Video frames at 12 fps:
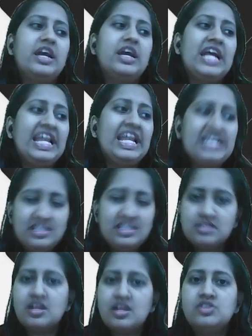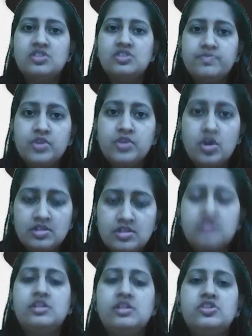any such causal
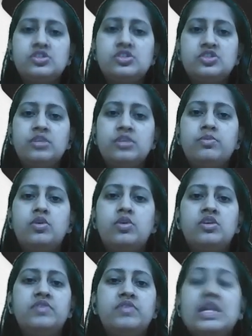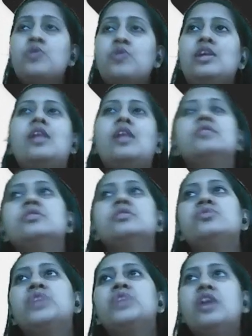relationship. Without analysis
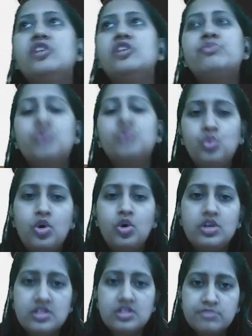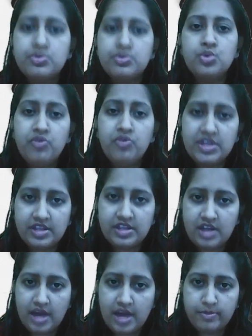we can't prove or disprove any
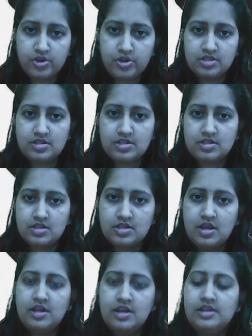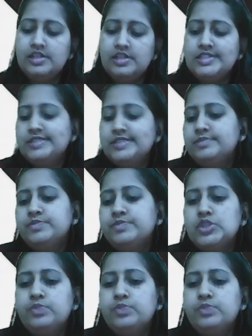hypothesis. So